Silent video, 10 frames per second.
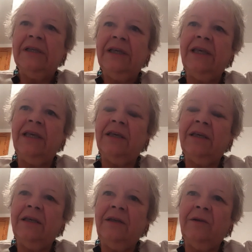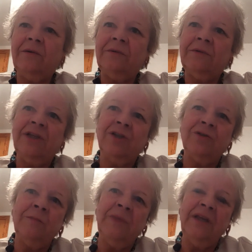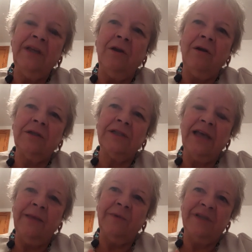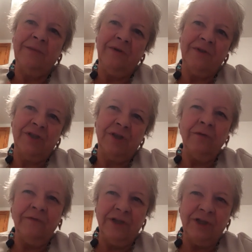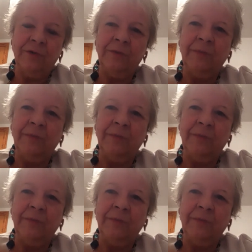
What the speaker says: It took me a long time because I'm not so visual,